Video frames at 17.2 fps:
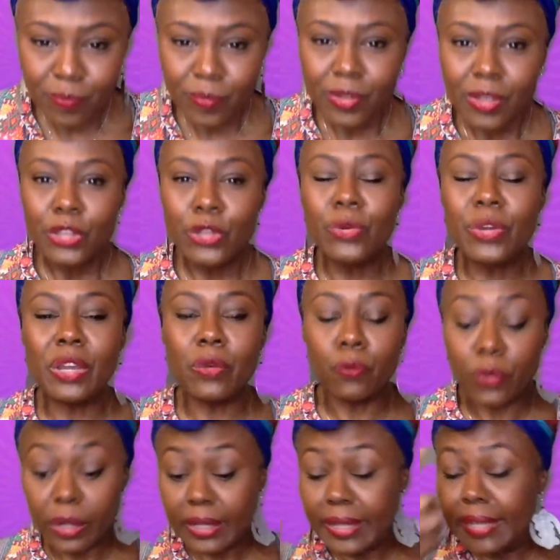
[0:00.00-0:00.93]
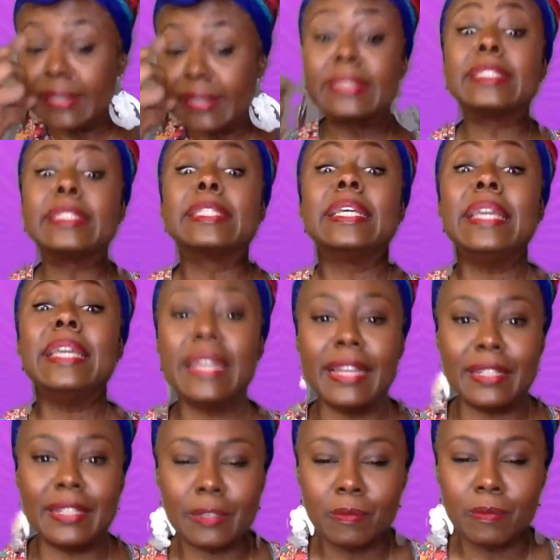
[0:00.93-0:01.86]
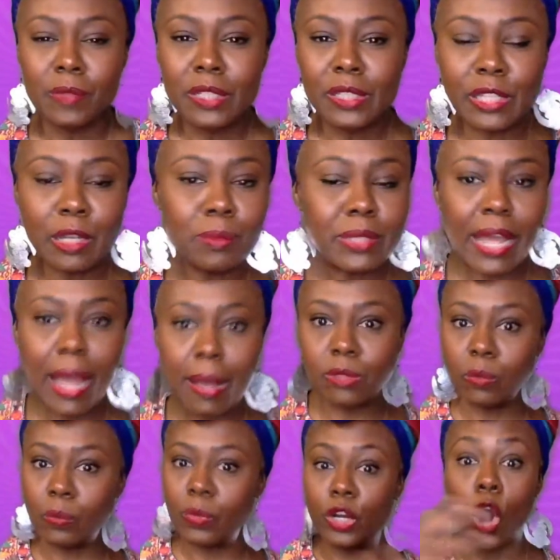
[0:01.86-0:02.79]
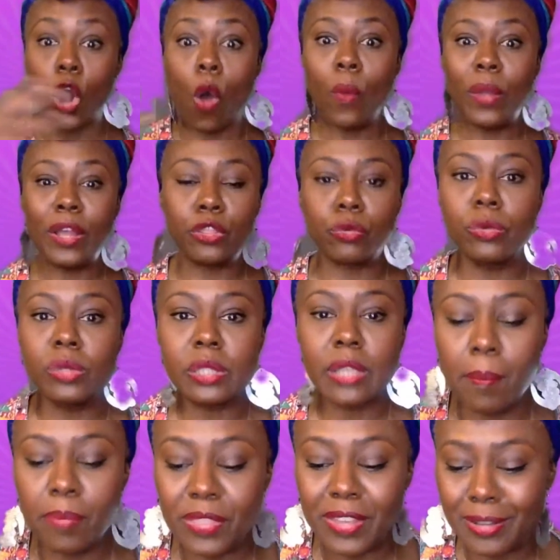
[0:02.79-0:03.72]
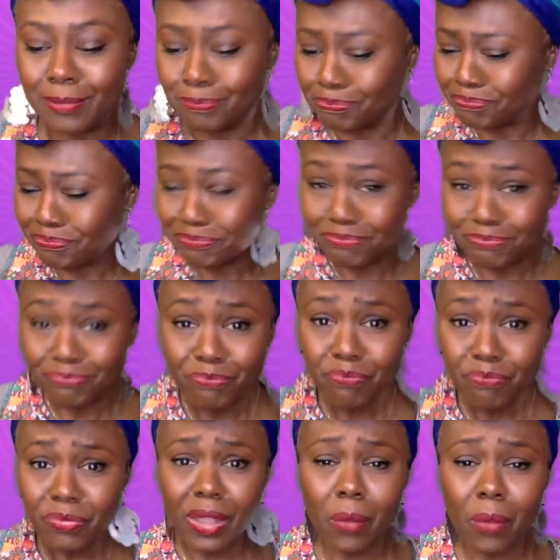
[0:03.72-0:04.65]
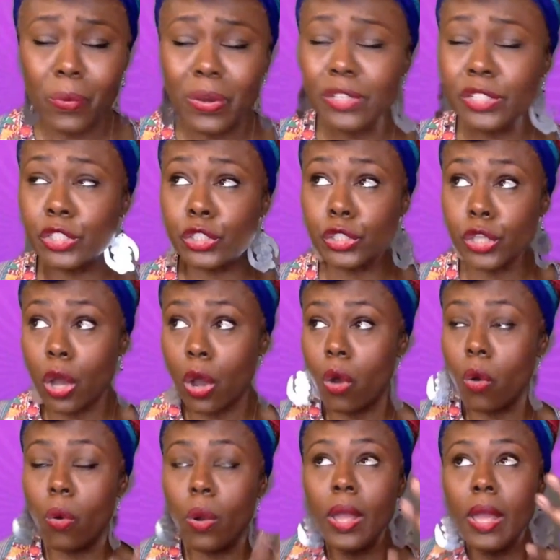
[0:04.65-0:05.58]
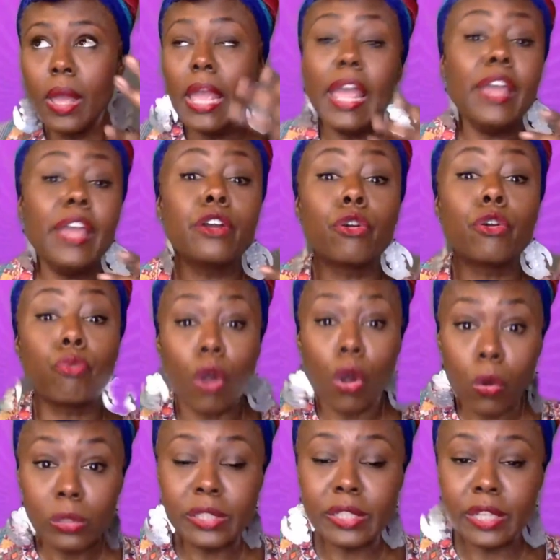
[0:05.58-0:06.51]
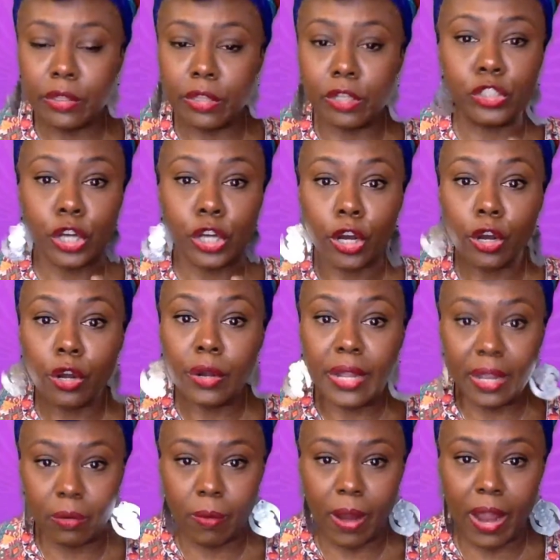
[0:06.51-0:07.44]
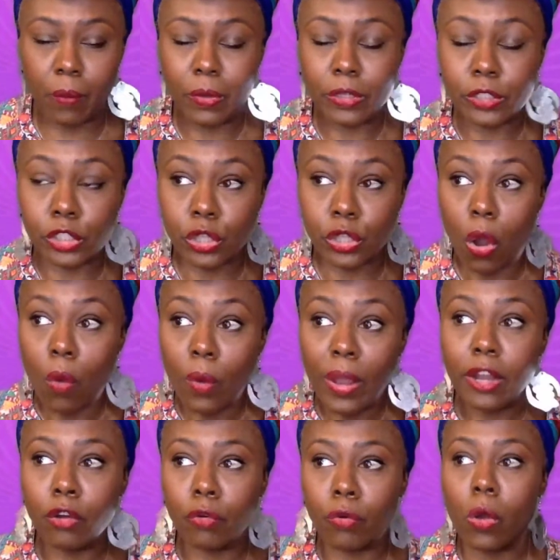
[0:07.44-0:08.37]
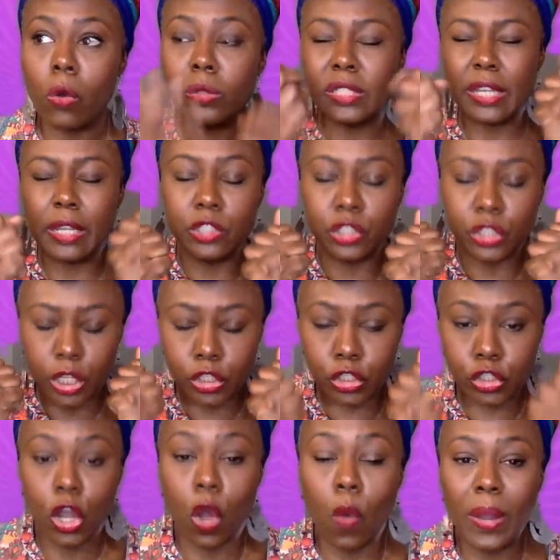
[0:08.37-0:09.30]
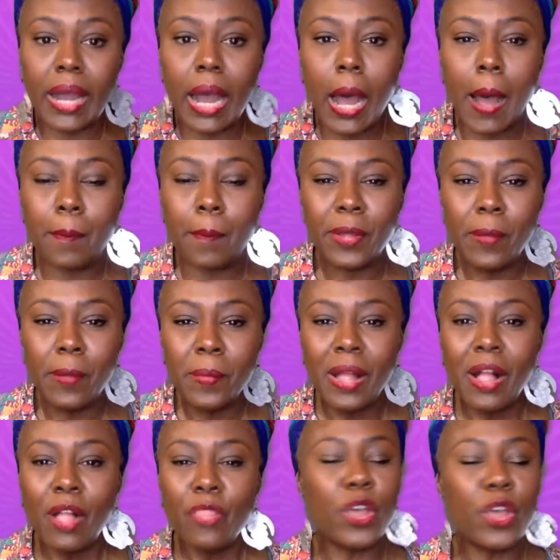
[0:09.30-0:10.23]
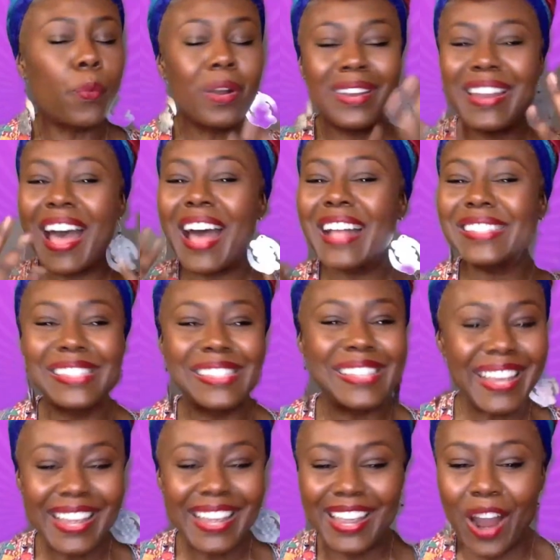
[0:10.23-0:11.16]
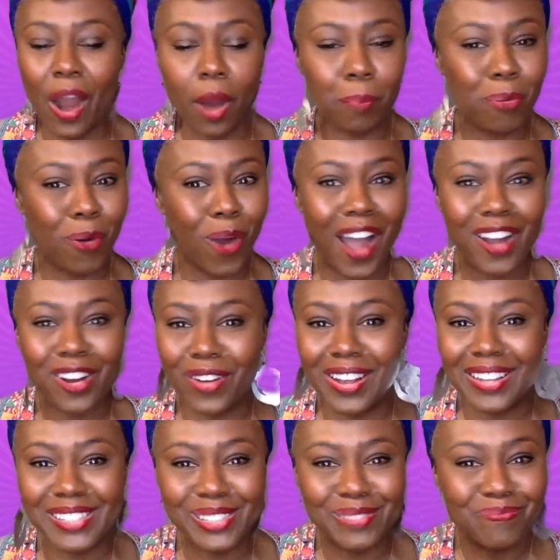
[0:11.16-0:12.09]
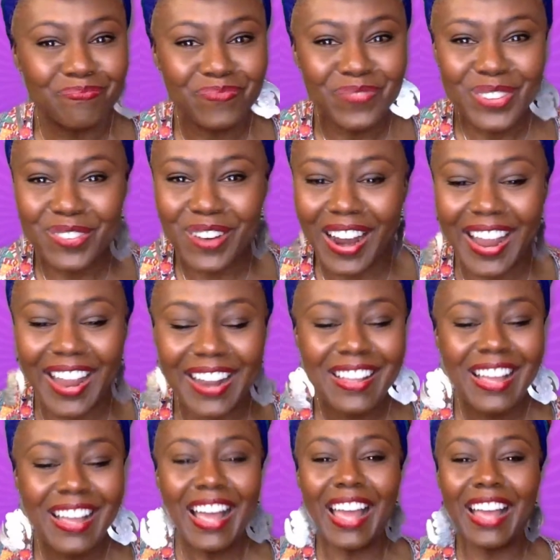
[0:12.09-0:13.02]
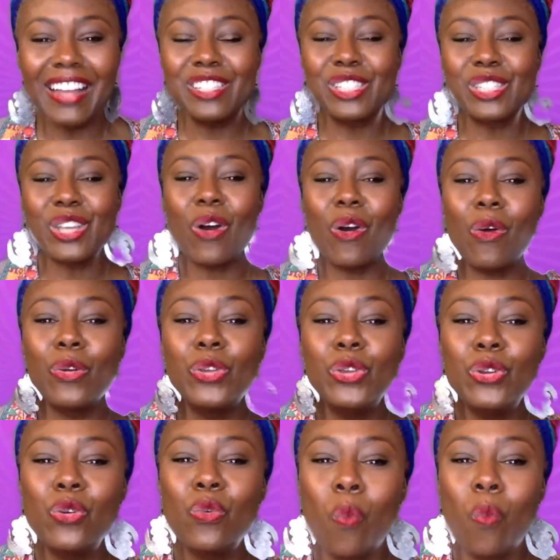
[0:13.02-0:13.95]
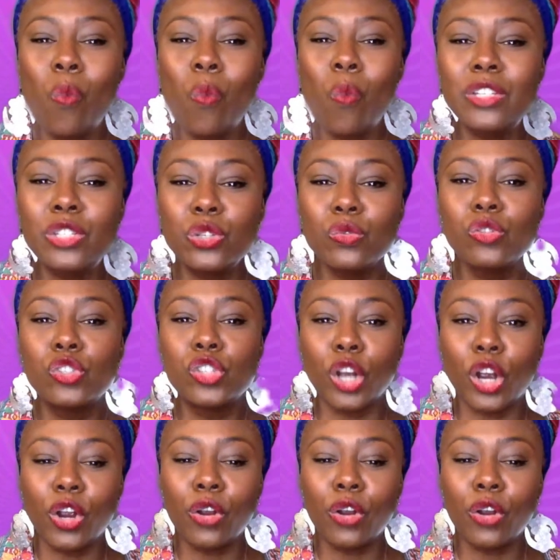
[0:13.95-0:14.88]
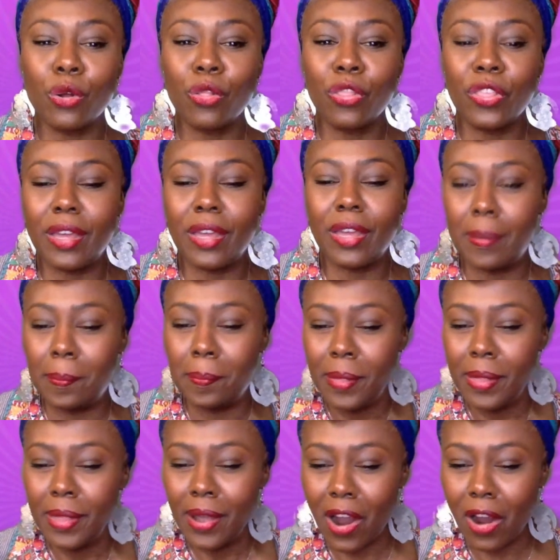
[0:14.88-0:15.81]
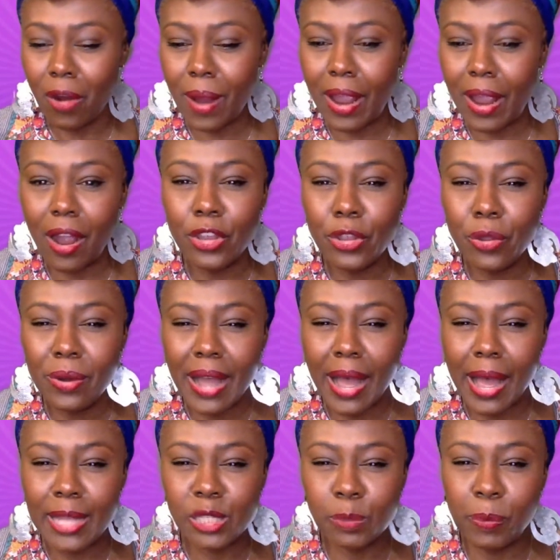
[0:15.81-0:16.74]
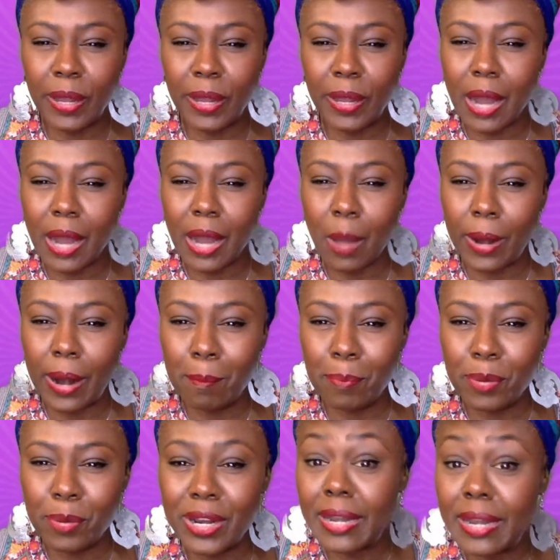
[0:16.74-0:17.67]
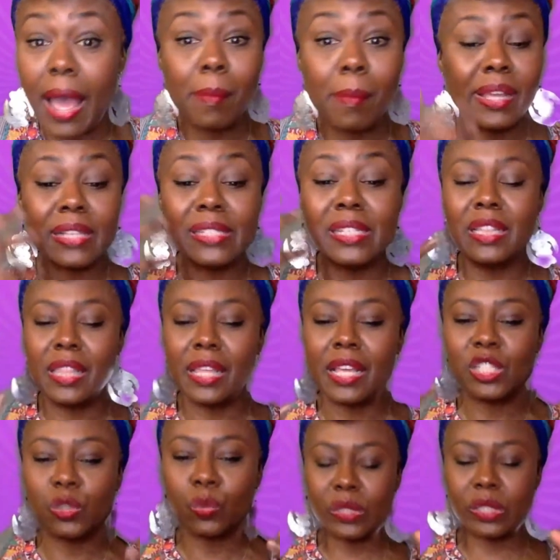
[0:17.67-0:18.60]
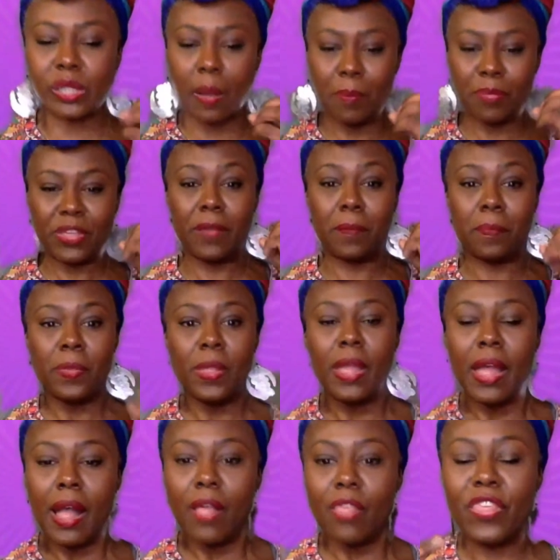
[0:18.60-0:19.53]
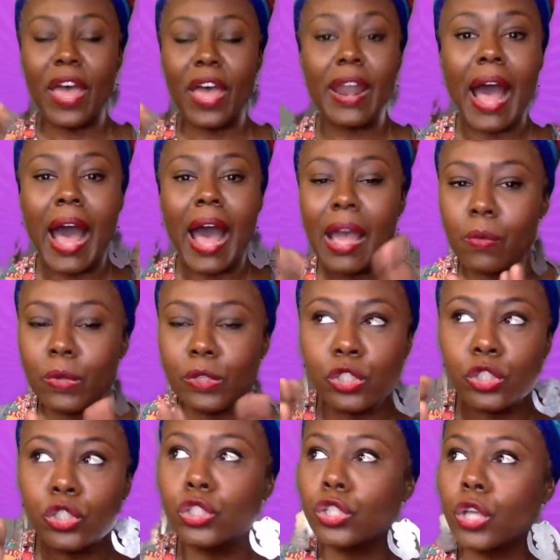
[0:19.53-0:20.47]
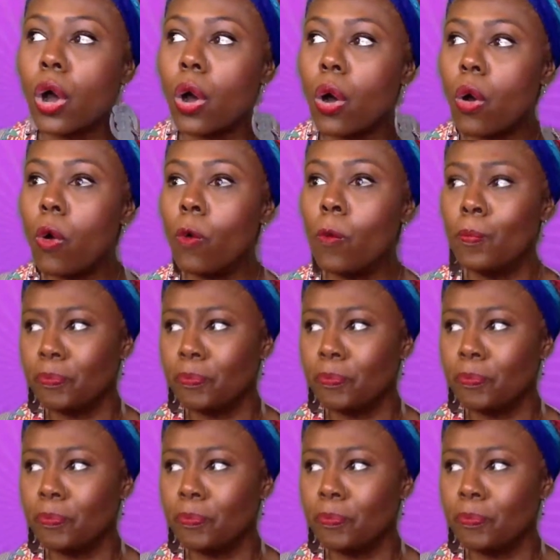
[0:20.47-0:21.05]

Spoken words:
you can really see it. Sometimes when we're going through something, we're so engrossed in the journey, right? We're so engrossed in just showing up that we're not seeing our progress, right? And so you want to journal them. All right. Are you guys picking up what I'm putting down? Because this was something that I was so